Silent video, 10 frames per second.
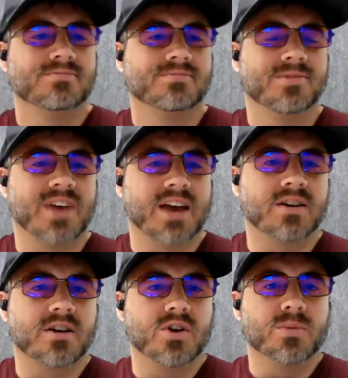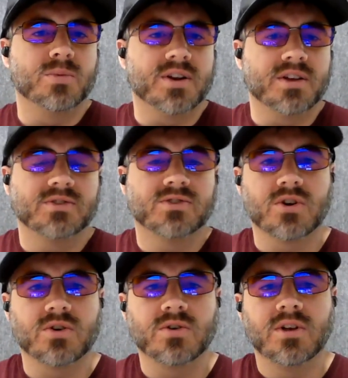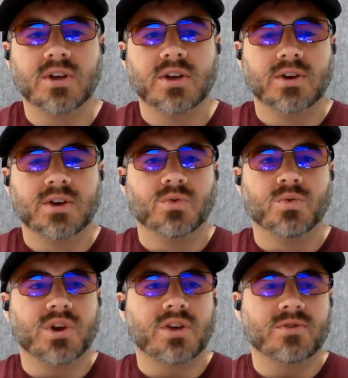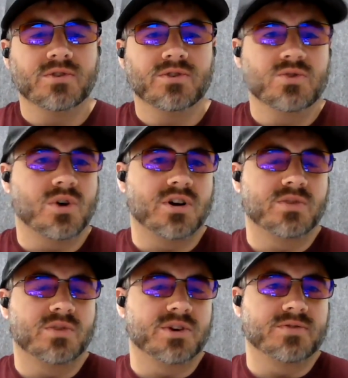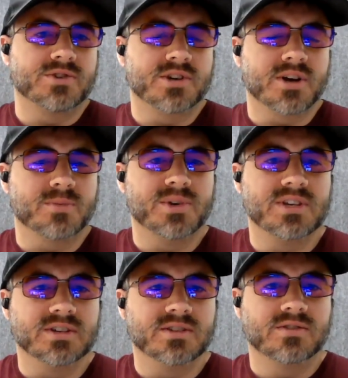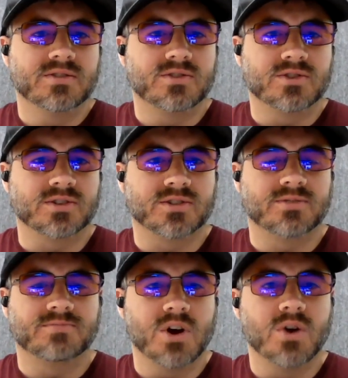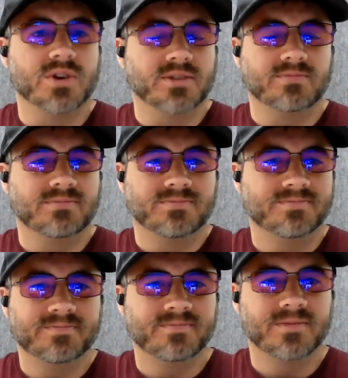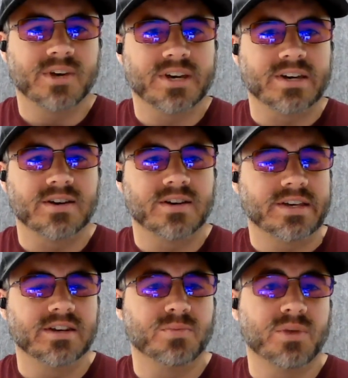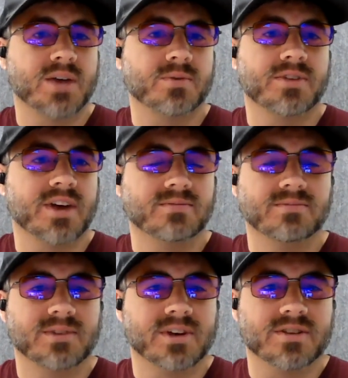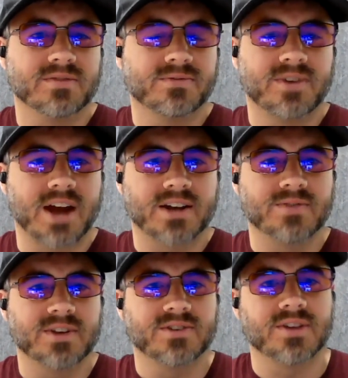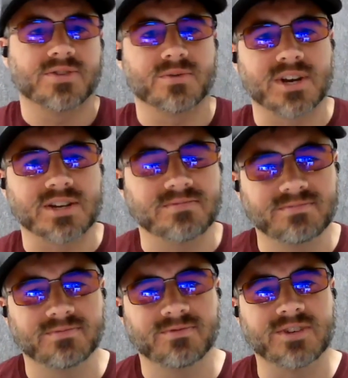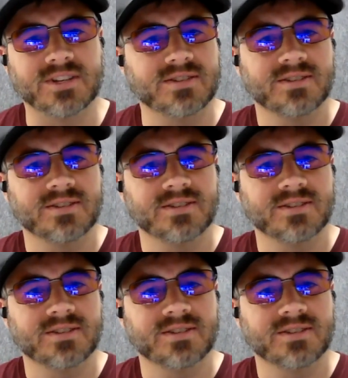that gung-ho about it. So whatever you are, whatever your company is, just own it and apply with that. And if Activate's not the right fit,